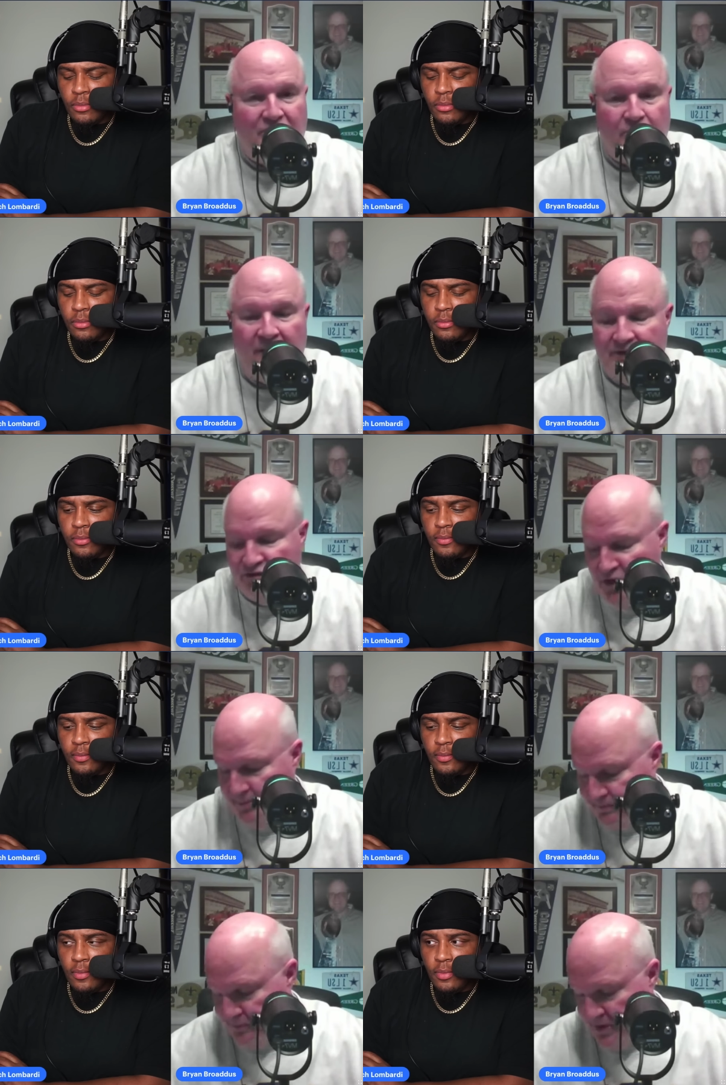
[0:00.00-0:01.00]
Speaker 1: look right.
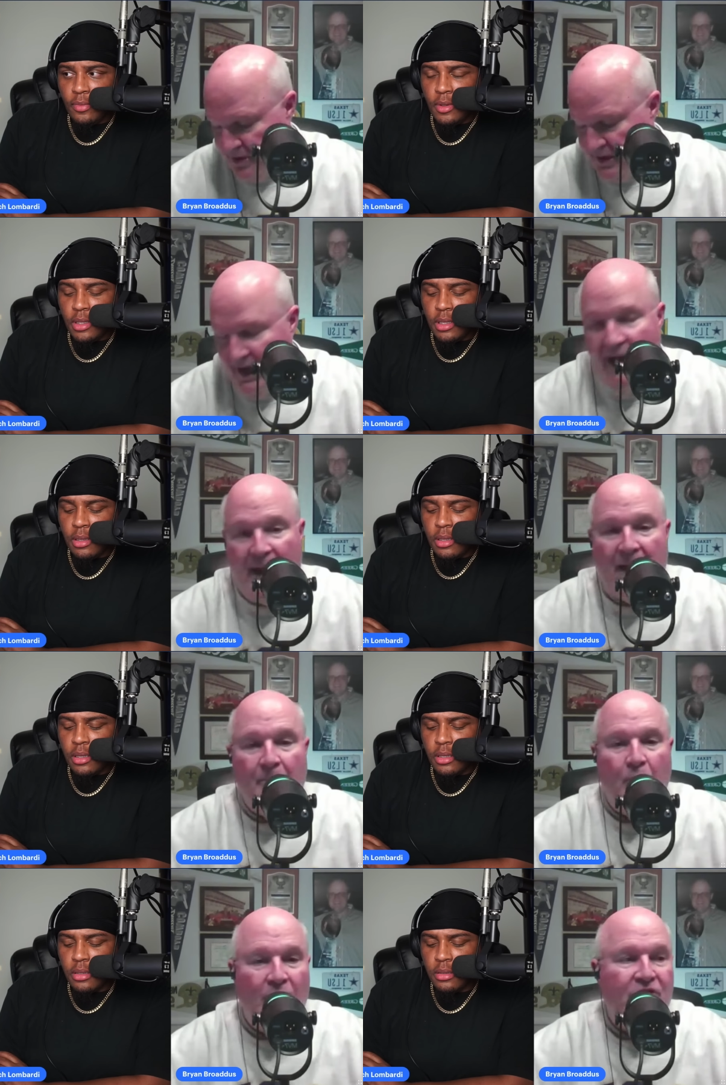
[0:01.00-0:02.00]
So
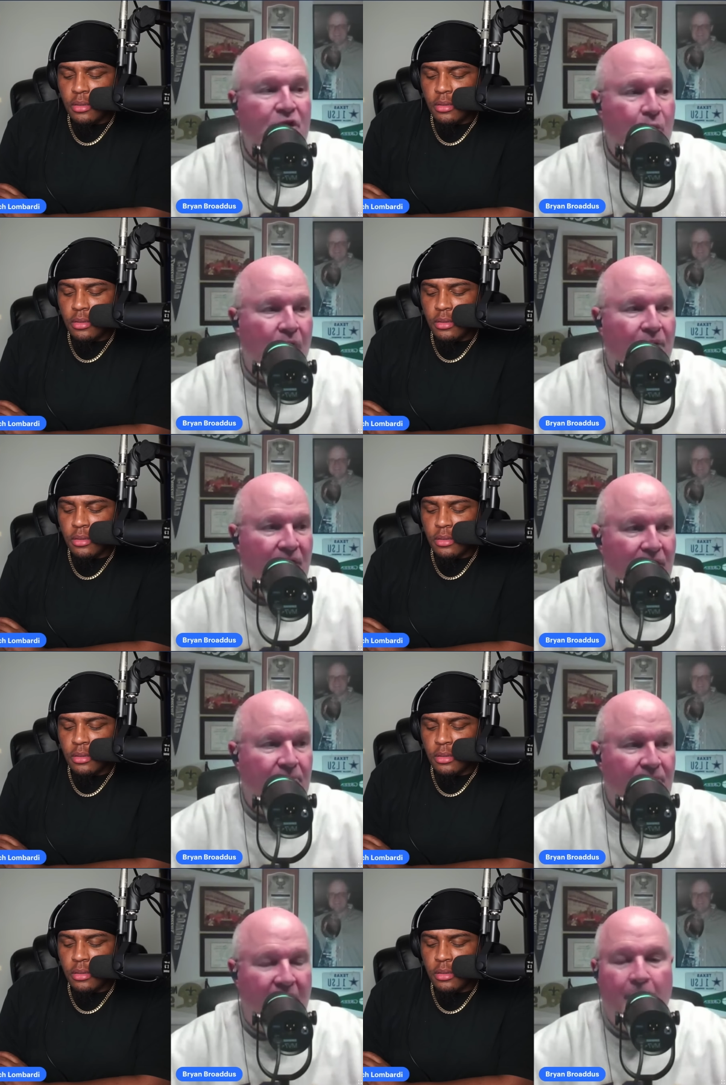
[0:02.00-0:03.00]
I'm with you on
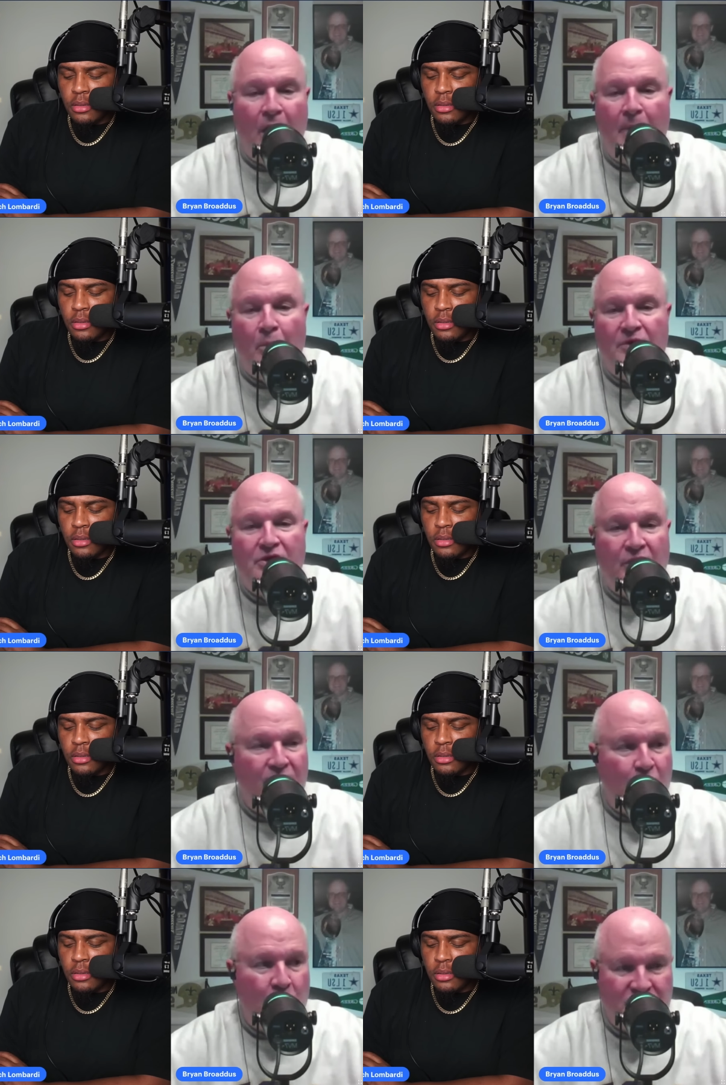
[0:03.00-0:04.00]
the, I'm with you on
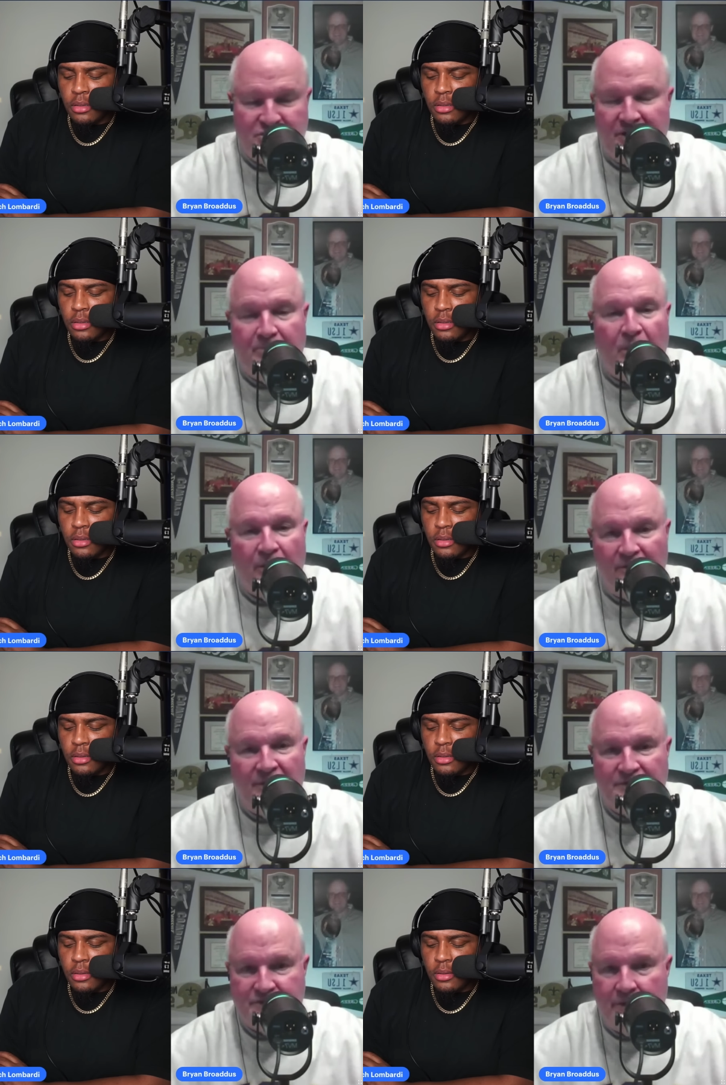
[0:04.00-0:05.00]
the questioning part of
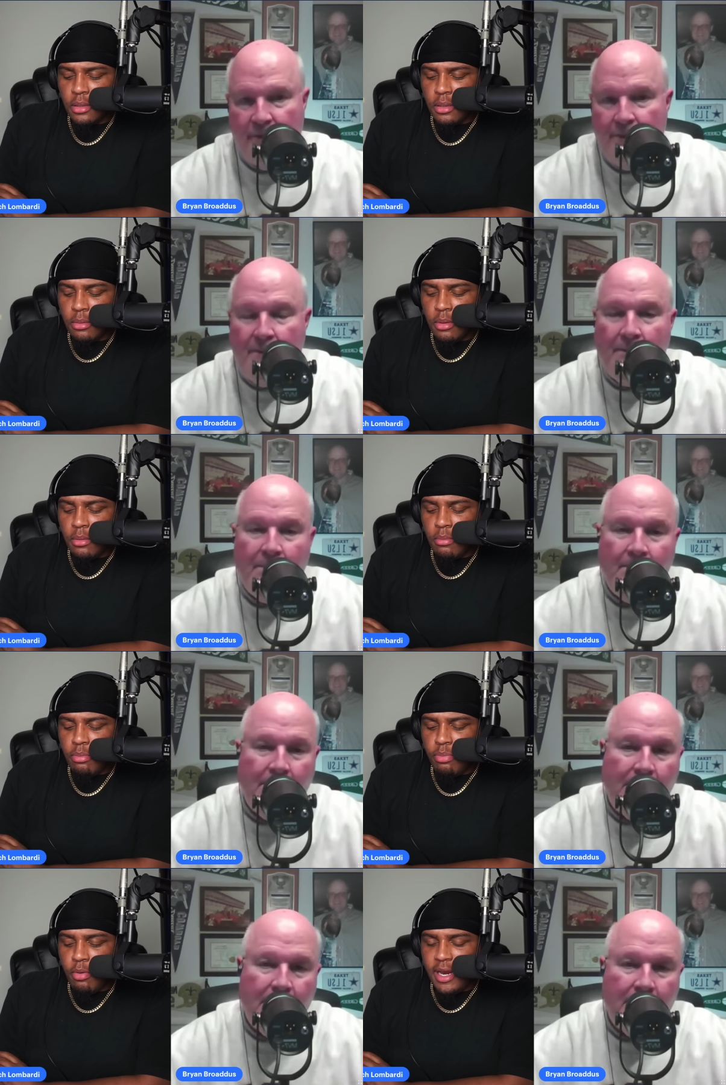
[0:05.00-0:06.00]
this.
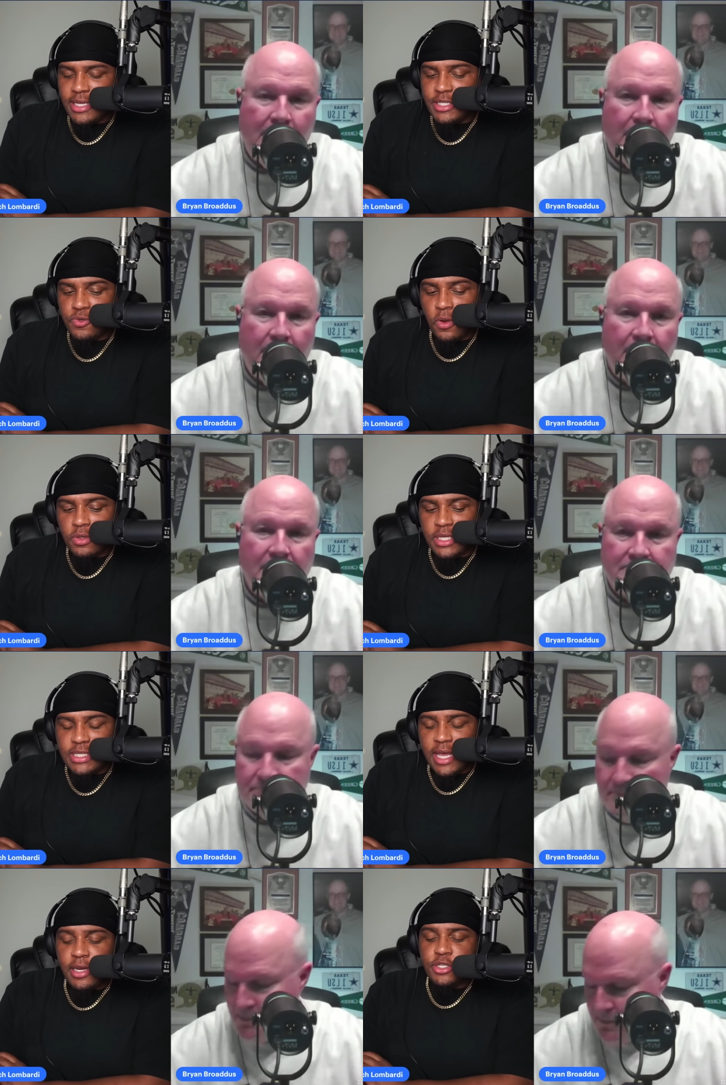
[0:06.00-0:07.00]
Speaker 2: Brian, I just wrote this
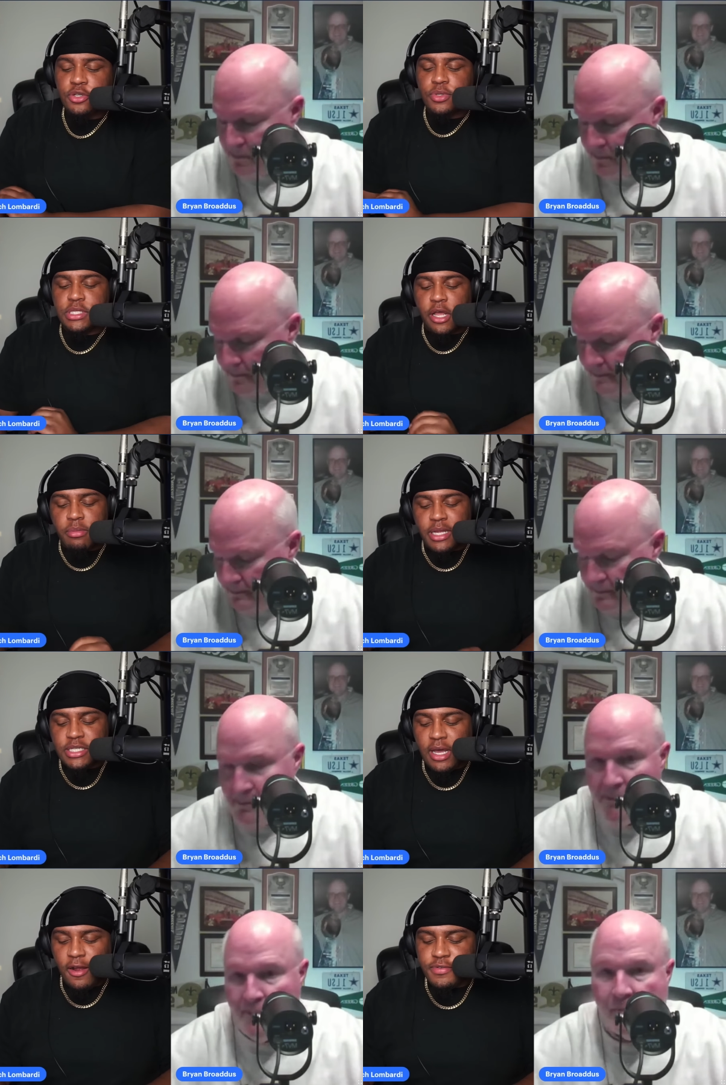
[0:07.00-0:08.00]
down as you was talking about your
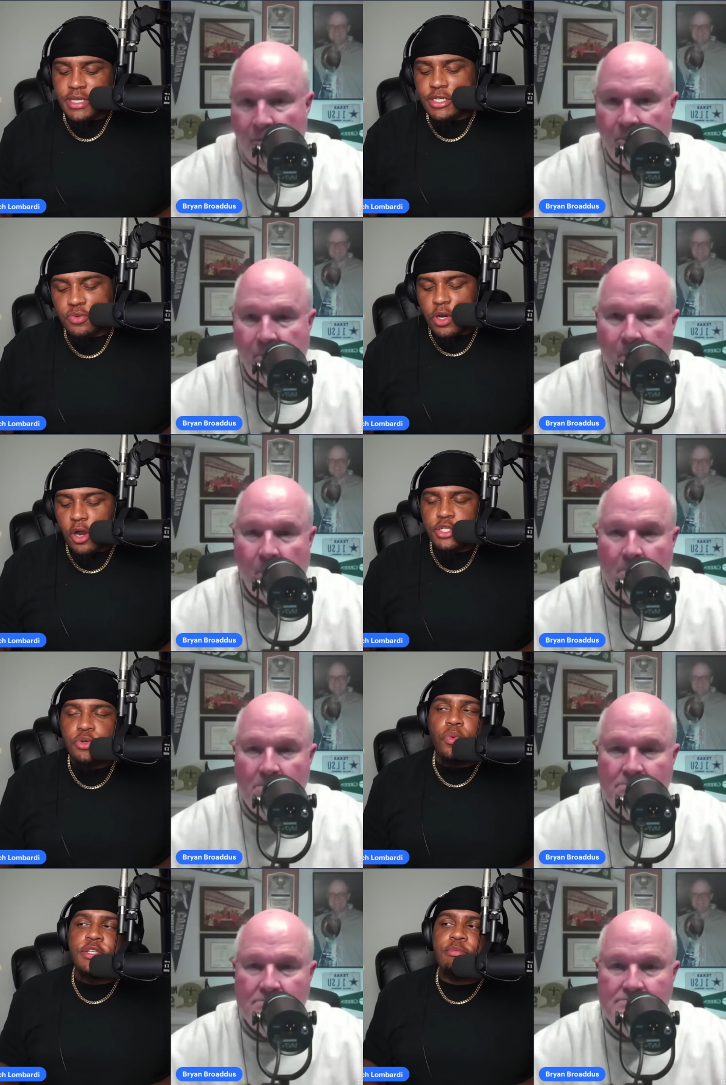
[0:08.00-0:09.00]
conversation with Archer.
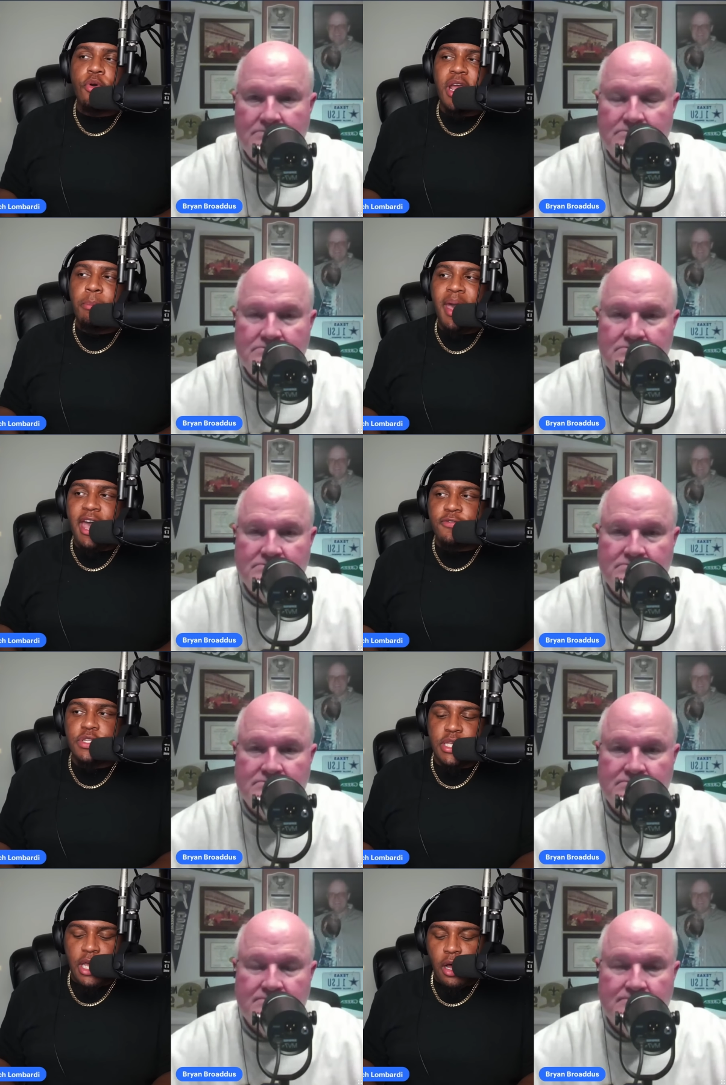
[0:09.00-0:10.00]
What's more impactful
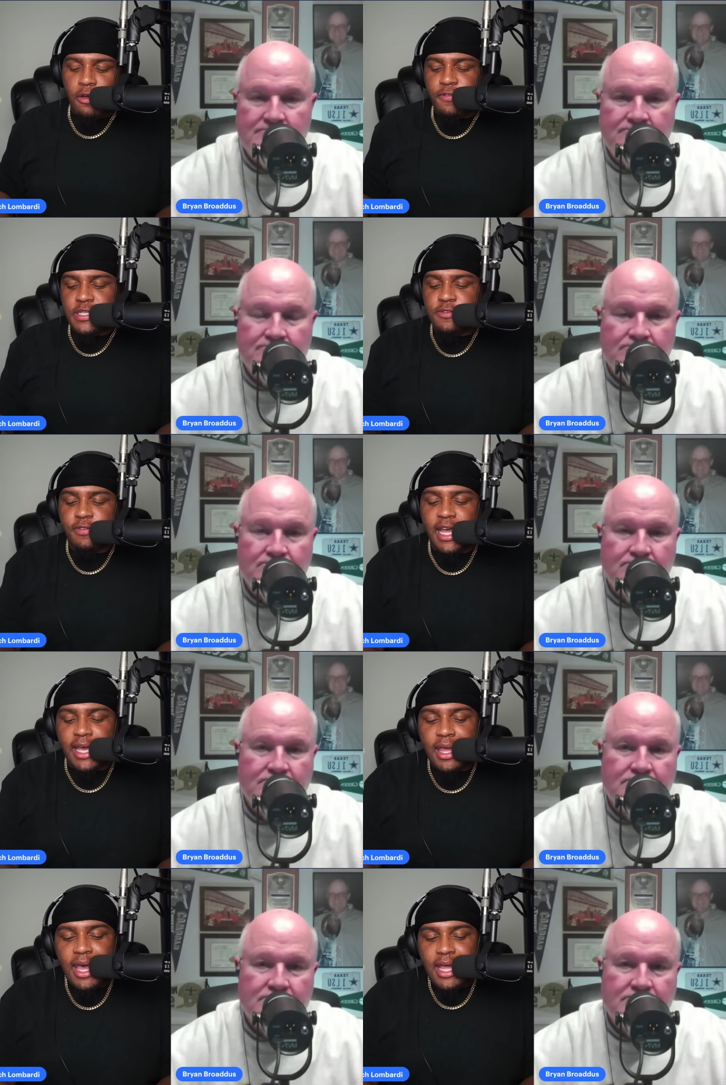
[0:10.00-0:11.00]
to your offensive
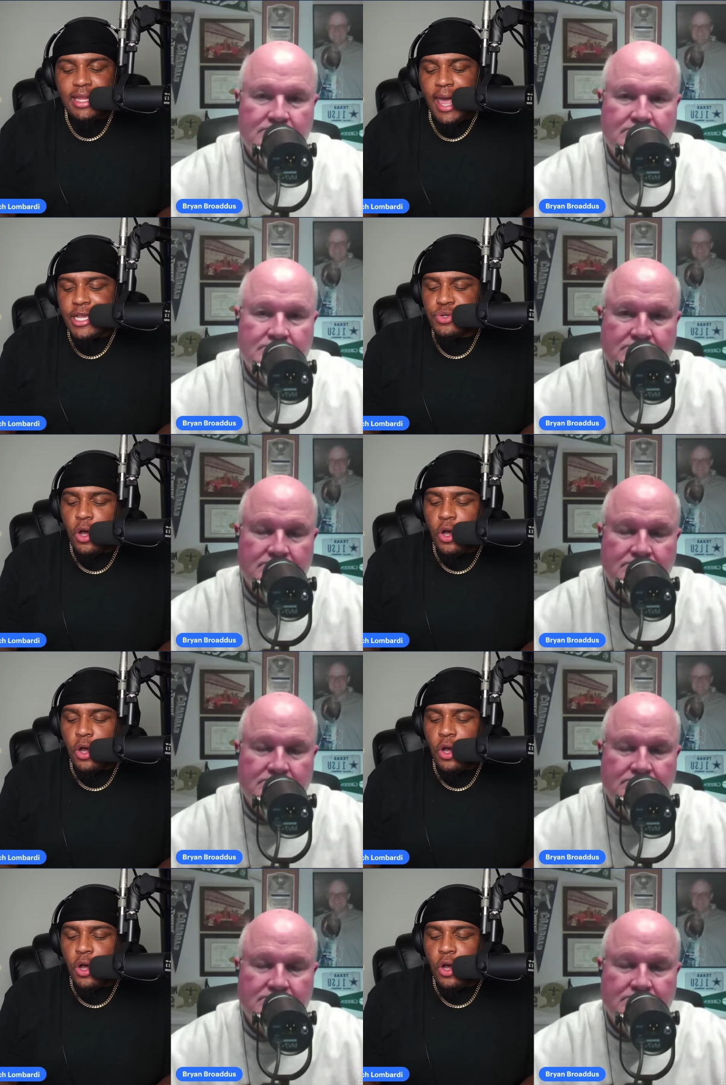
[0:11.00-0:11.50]
line, the actual